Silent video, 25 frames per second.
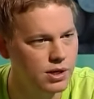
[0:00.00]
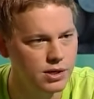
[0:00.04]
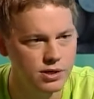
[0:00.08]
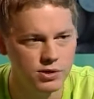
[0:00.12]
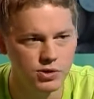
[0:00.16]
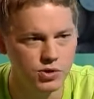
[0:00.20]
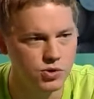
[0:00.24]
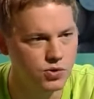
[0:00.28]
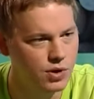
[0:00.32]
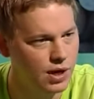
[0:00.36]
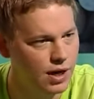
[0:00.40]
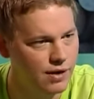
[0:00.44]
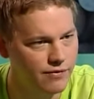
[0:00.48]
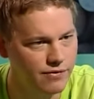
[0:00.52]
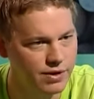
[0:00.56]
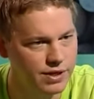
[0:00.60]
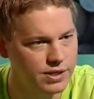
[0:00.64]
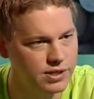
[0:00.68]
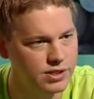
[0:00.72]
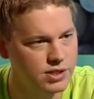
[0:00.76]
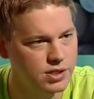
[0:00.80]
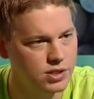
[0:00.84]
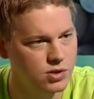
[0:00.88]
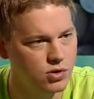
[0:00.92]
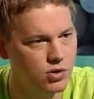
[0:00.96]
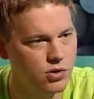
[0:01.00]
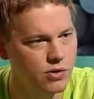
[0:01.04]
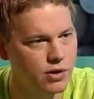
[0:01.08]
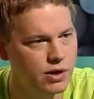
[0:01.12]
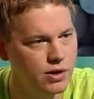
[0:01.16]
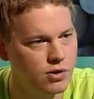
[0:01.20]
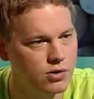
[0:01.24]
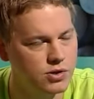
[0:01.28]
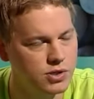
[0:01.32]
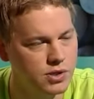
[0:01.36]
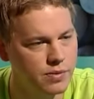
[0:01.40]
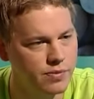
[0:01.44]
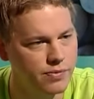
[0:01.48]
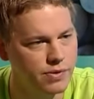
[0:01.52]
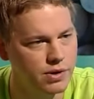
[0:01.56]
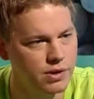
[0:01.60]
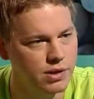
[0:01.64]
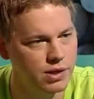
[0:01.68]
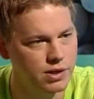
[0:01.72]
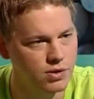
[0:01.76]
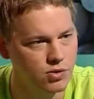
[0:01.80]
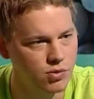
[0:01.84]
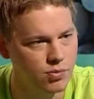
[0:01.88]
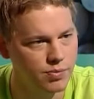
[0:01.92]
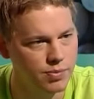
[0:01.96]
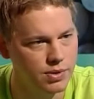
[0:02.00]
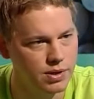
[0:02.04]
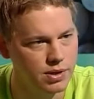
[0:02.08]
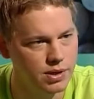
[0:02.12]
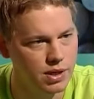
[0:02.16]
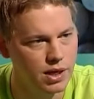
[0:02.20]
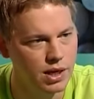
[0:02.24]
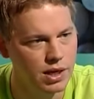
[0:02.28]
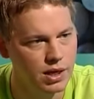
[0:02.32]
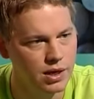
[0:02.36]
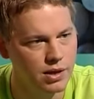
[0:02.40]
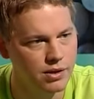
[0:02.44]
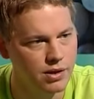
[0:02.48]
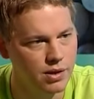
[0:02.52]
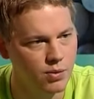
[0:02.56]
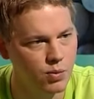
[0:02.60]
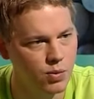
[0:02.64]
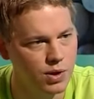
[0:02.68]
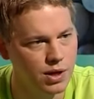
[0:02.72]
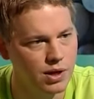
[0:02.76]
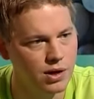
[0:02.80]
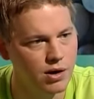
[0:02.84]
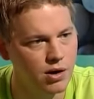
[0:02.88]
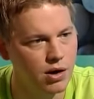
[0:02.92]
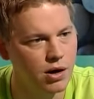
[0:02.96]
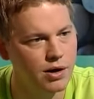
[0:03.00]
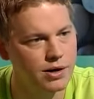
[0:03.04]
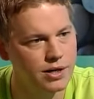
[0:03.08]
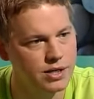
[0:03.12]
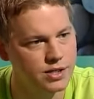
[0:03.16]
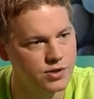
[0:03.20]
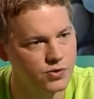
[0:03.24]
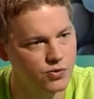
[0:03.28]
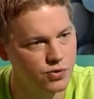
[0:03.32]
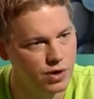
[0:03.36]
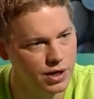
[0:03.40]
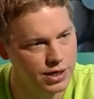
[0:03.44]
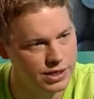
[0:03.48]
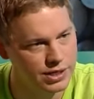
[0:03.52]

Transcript: Do you have any story or something that you that where God has really